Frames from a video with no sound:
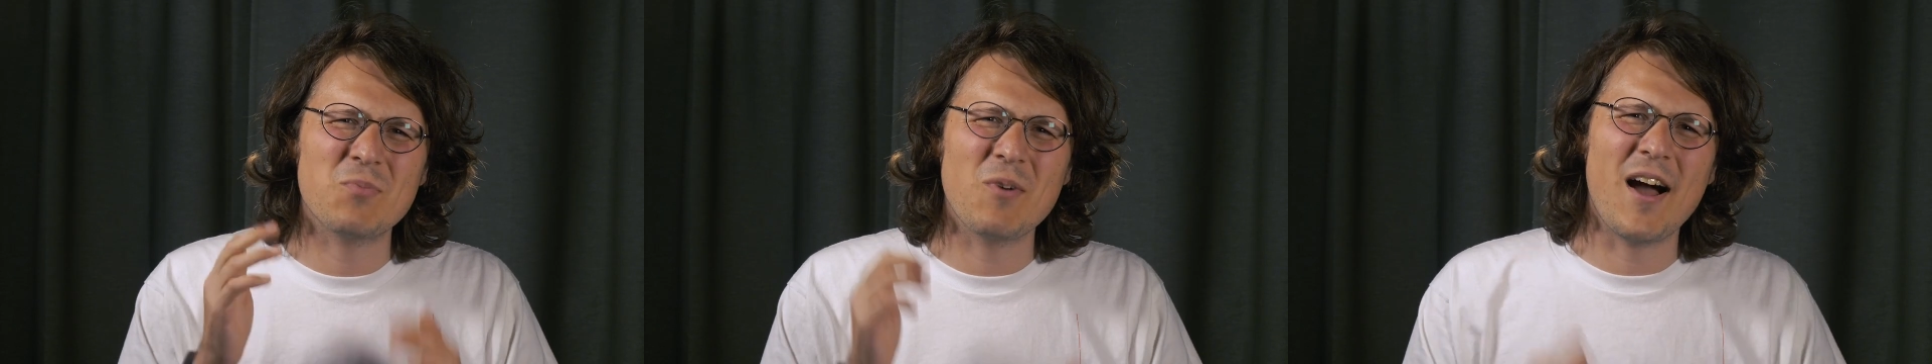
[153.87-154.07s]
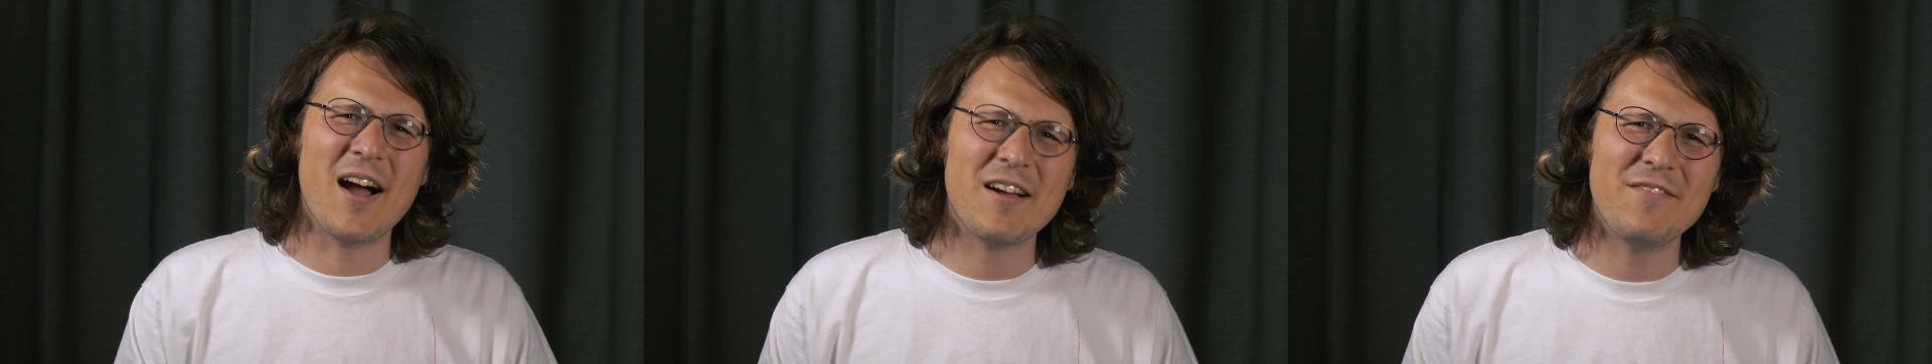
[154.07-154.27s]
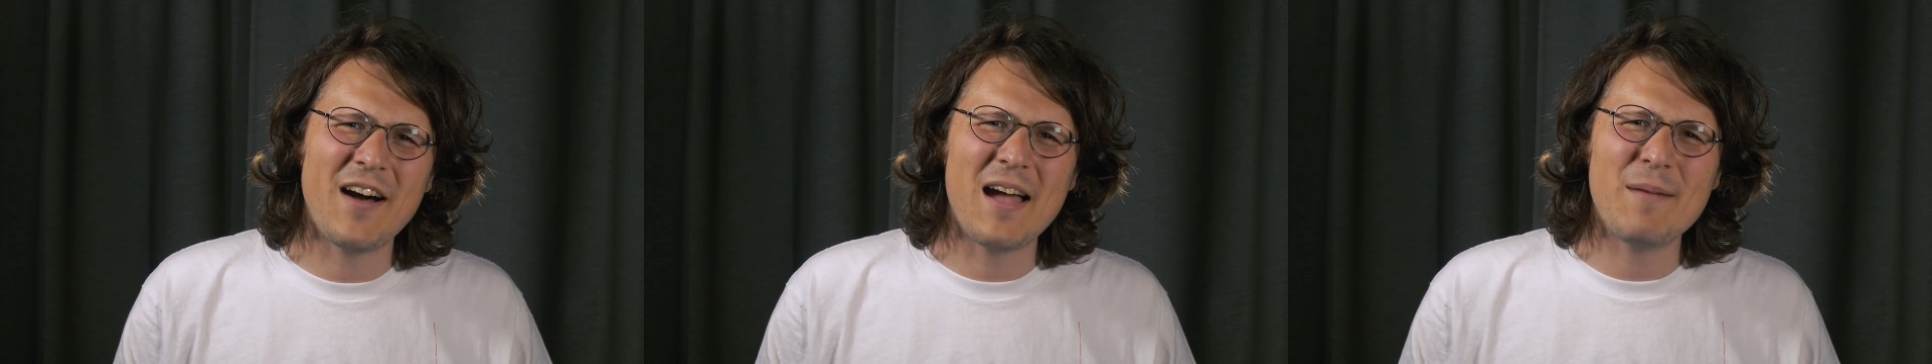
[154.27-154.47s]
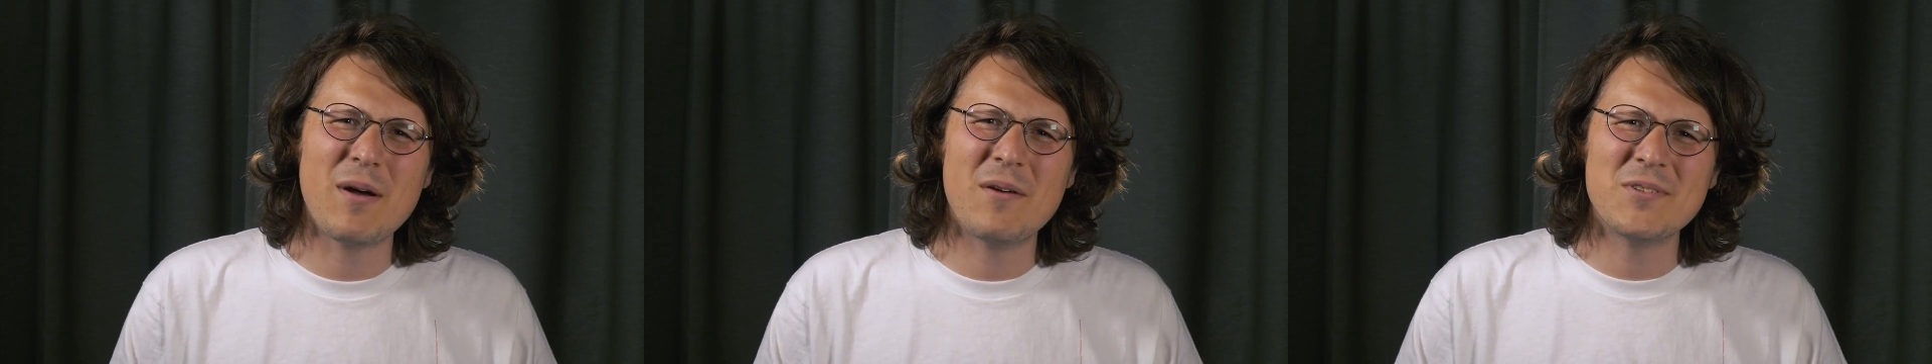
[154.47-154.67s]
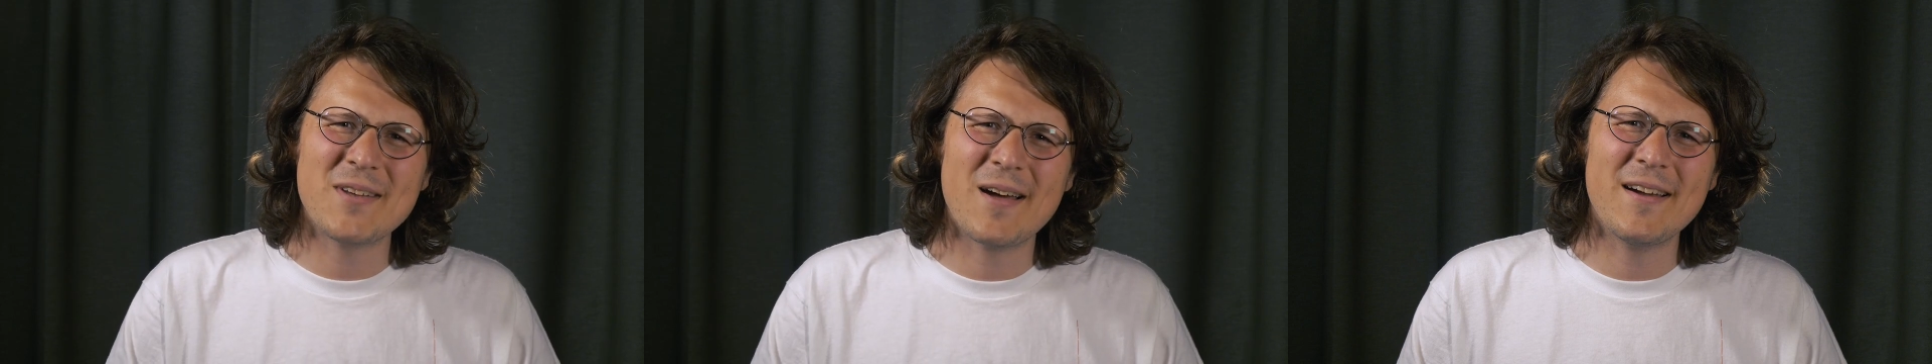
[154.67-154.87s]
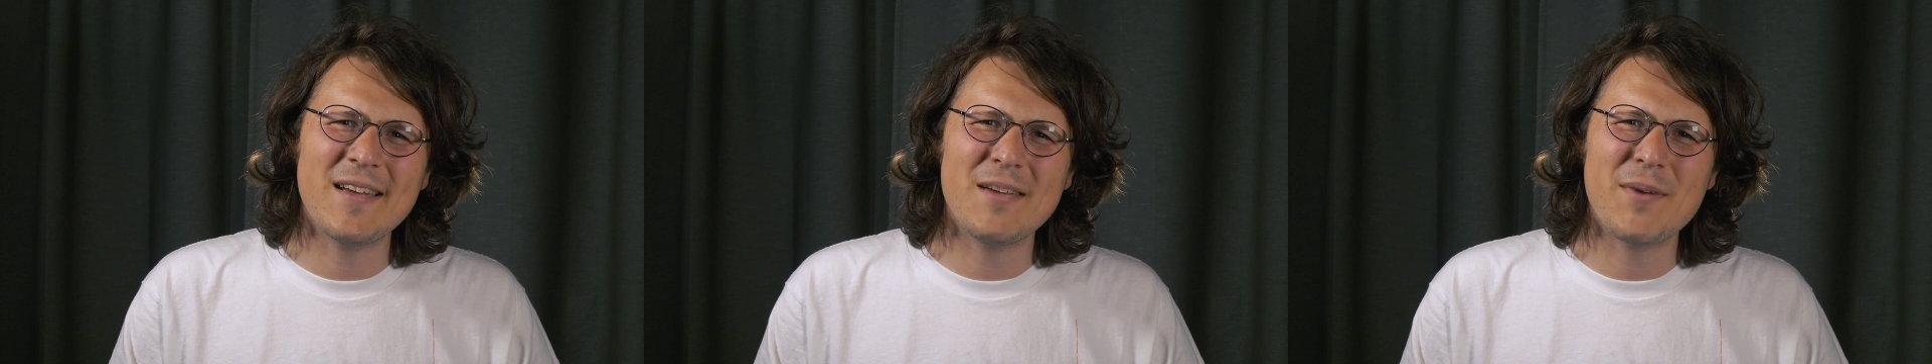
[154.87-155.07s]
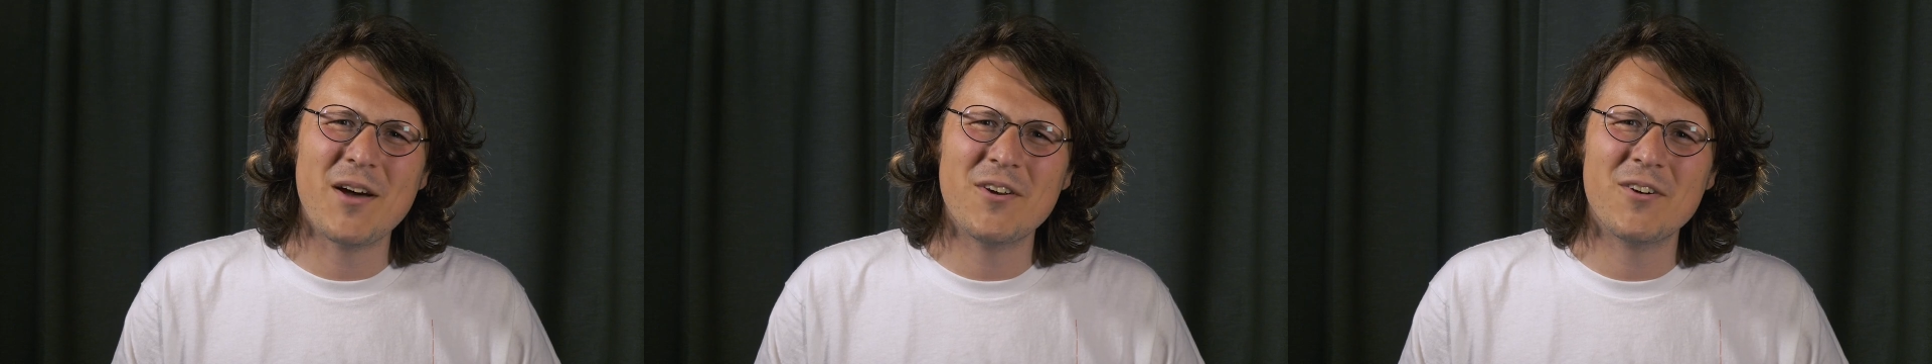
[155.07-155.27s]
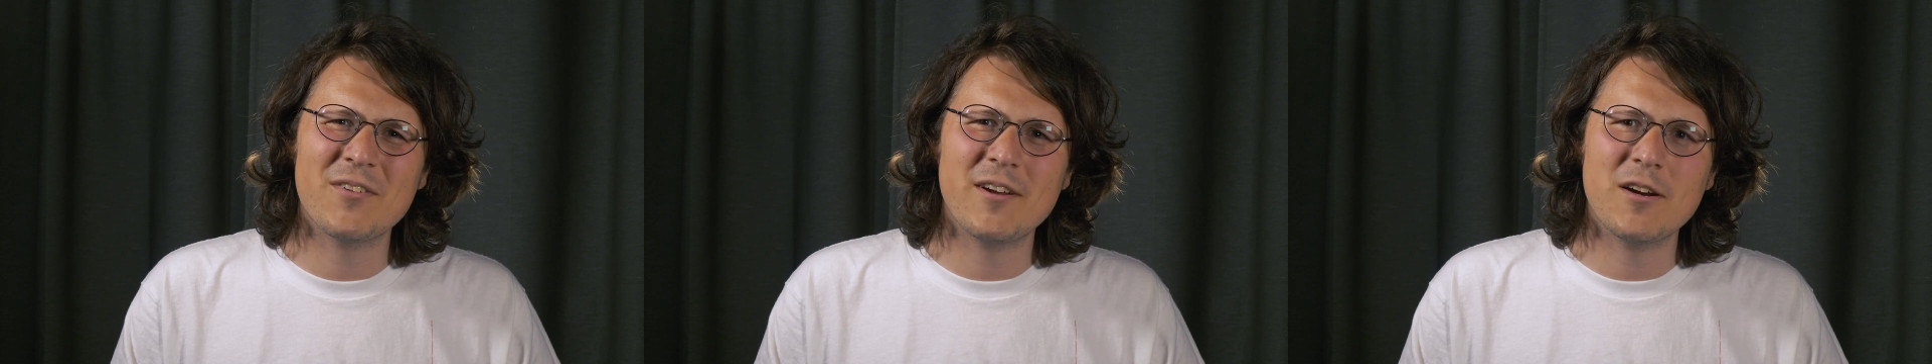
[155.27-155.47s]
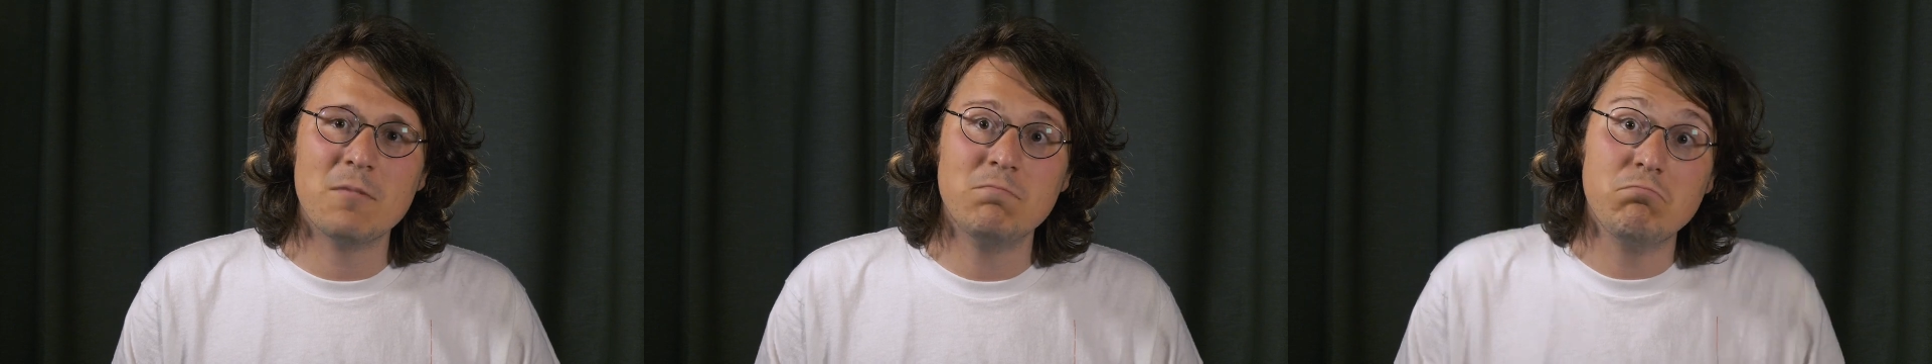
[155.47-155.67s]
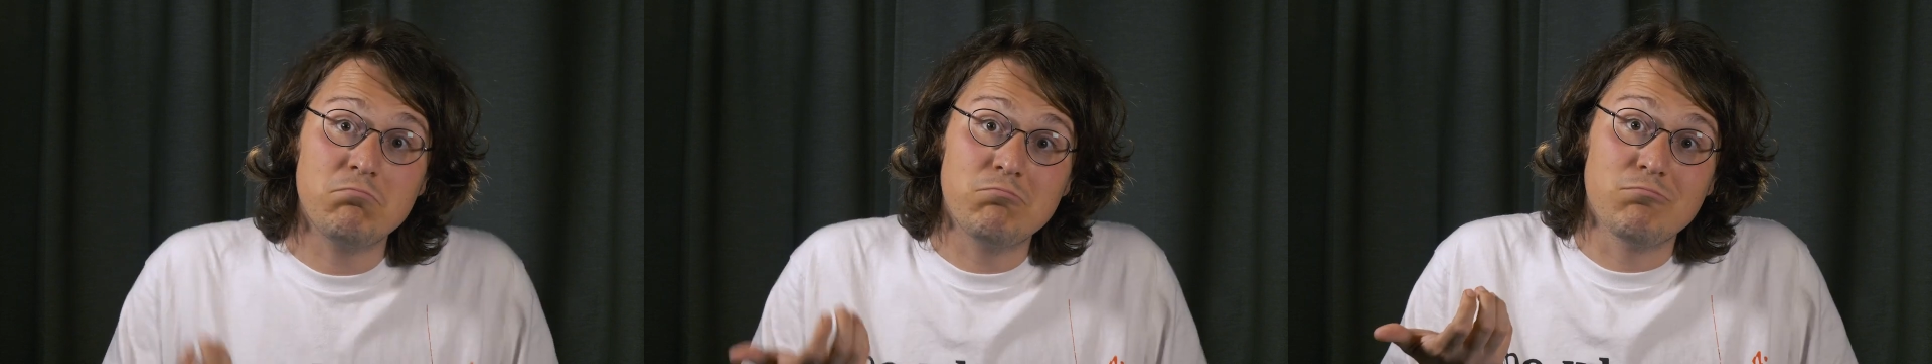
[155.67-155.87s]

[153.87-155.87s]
Rock vibe I was talking about earlier.